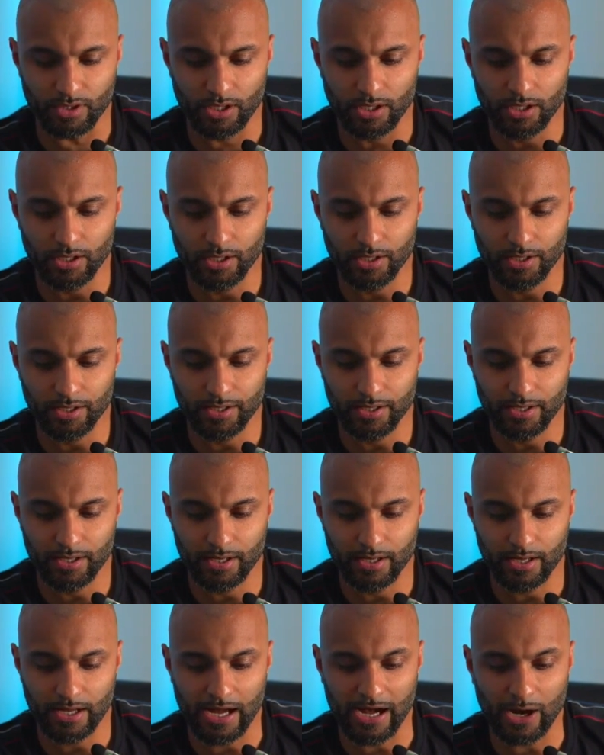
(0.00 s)

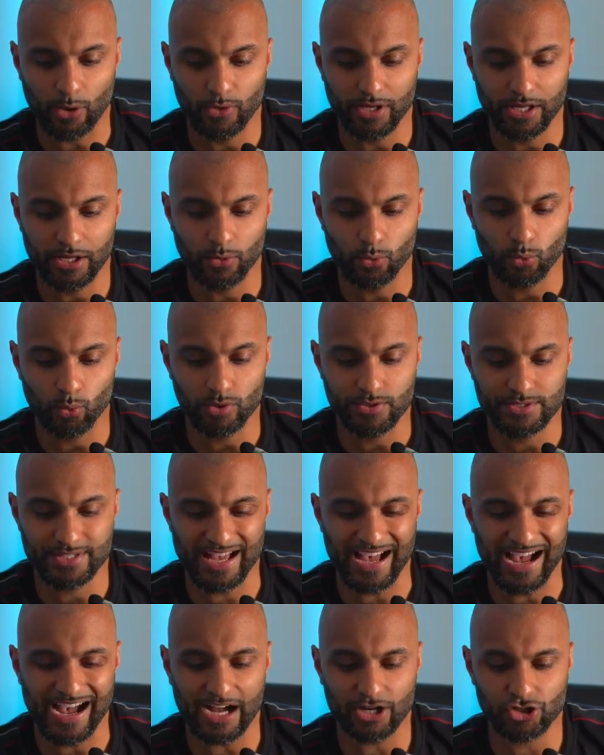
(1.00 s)
how it was
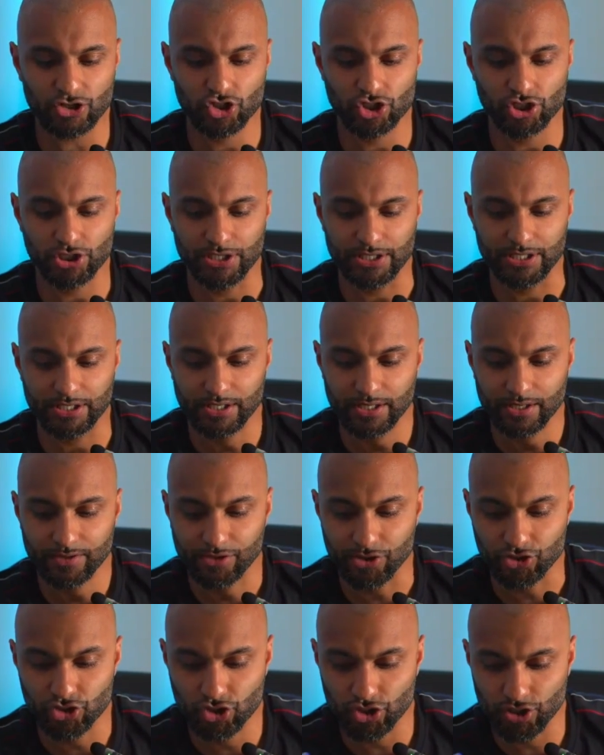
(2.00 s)
actually
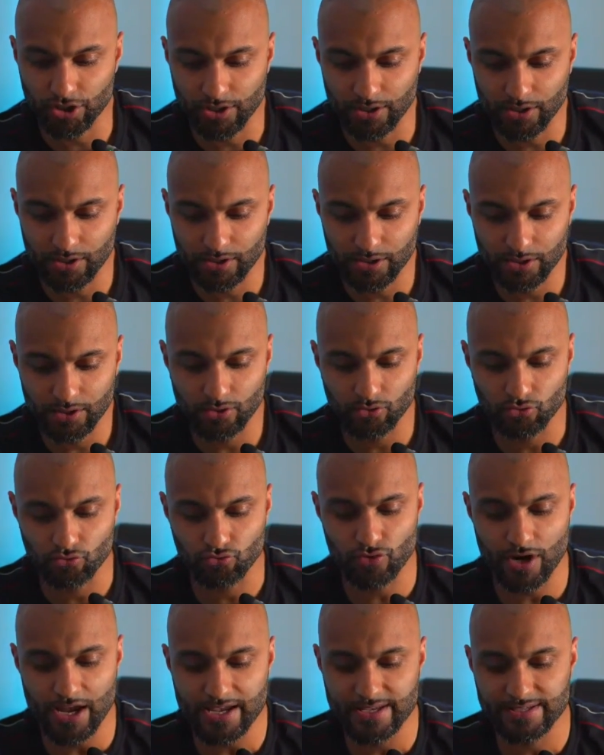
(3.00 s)

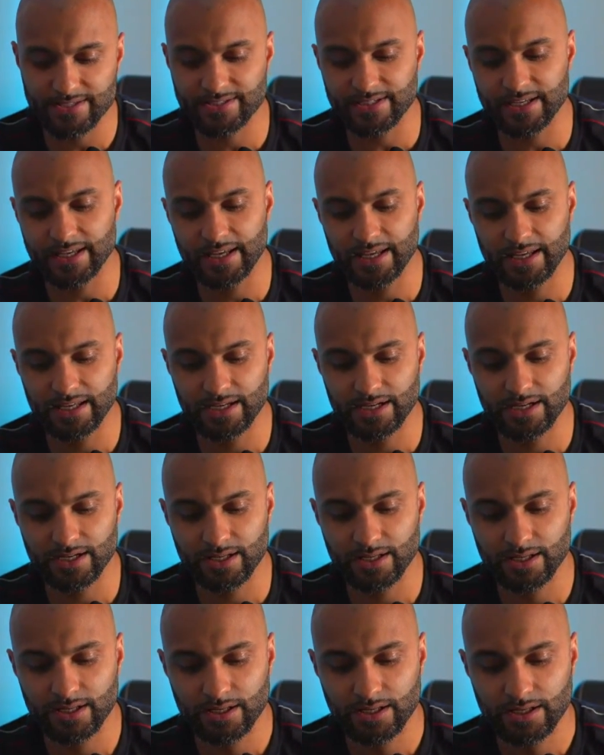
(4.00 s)
raised
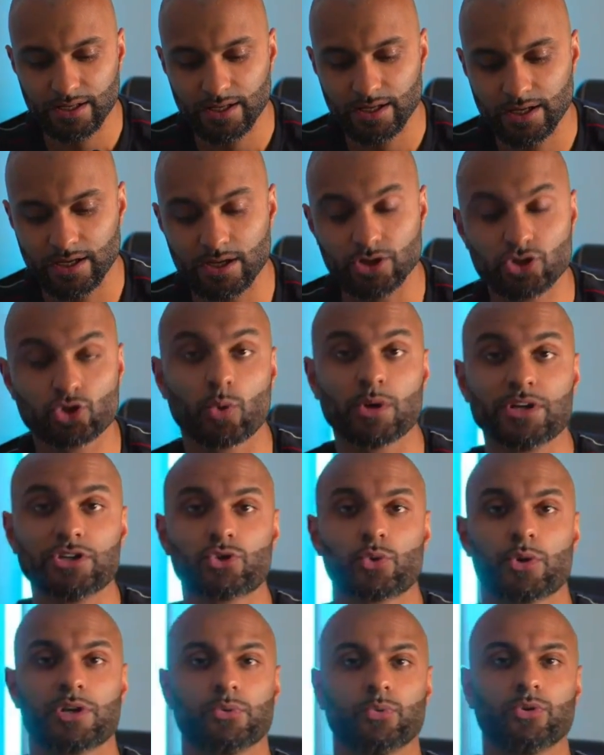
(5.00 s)
in
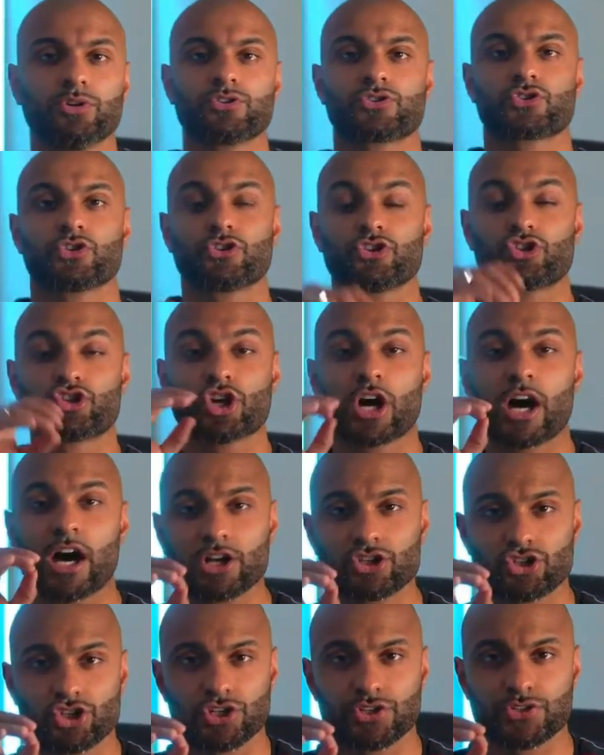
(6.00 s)
2021. So the
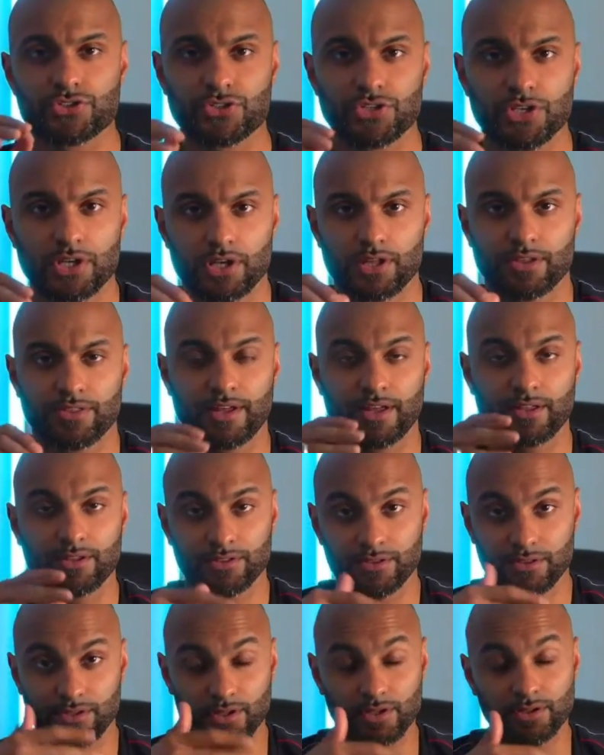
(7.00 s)
charges that
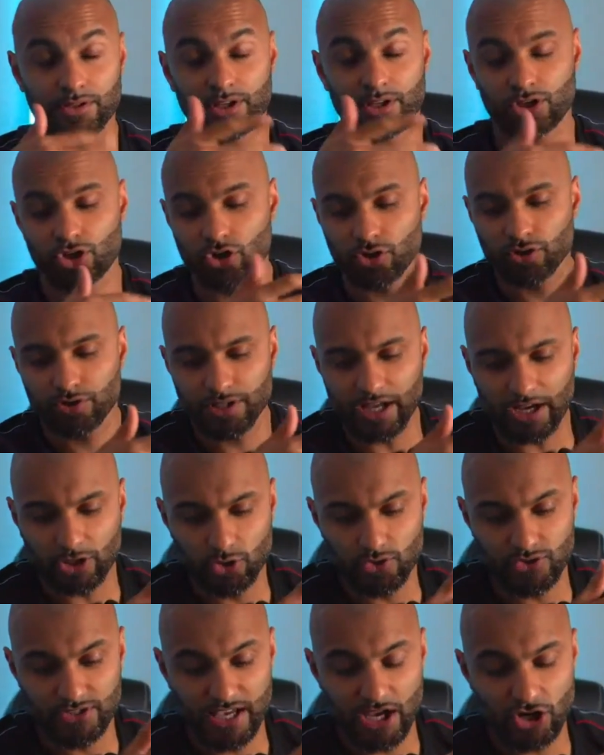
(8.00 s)
the
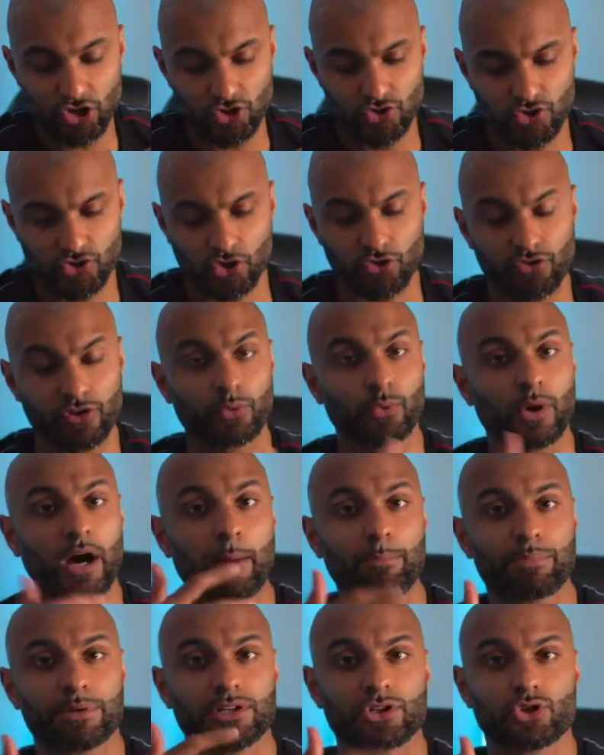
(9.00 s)
accusation
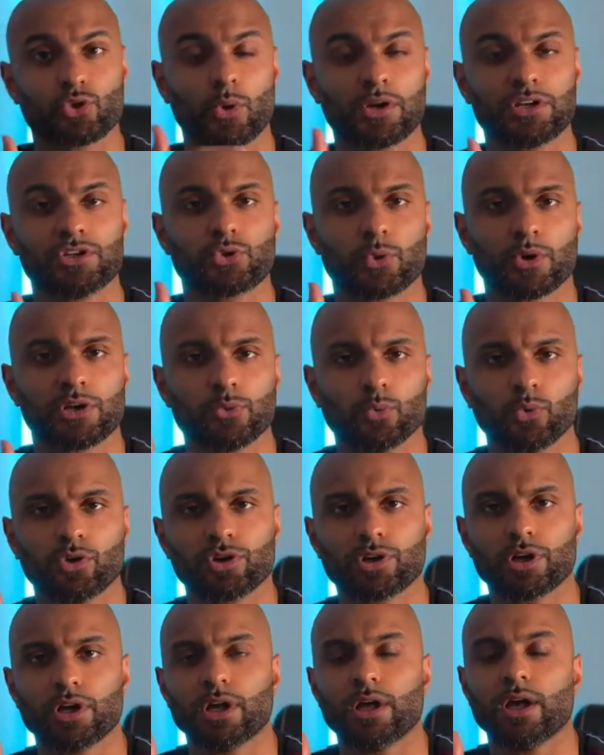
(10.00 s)
happened in
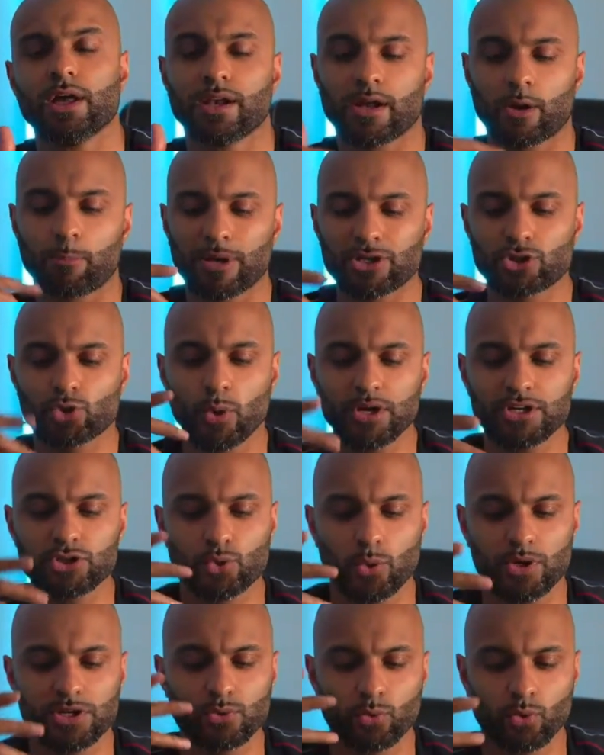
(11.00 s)
2021. Now, by
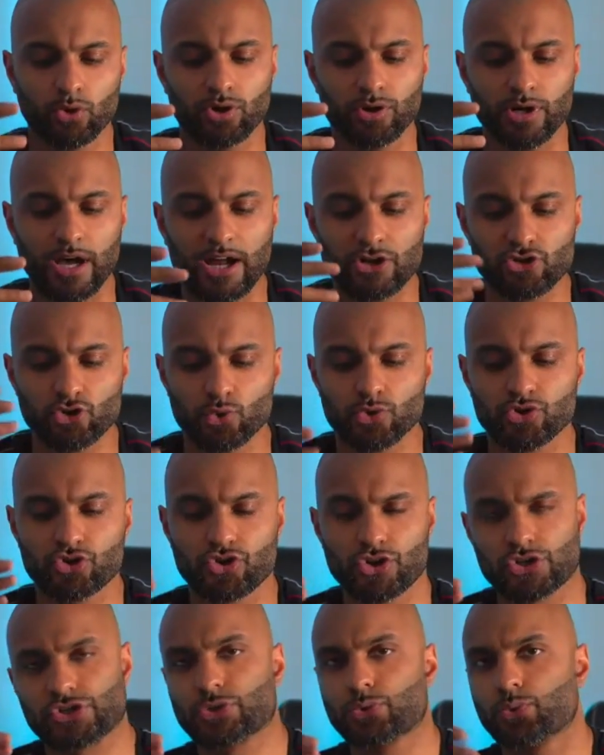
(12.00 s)
2021, Andrew and
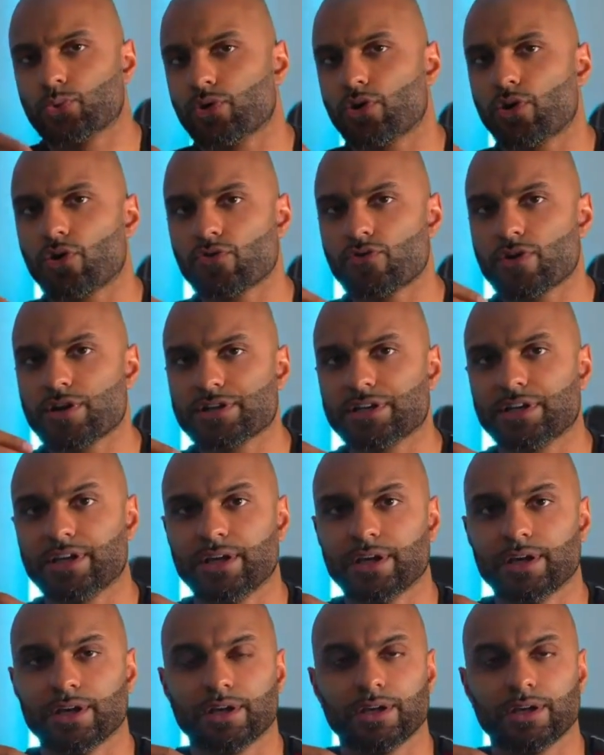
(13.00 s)
Tristan were already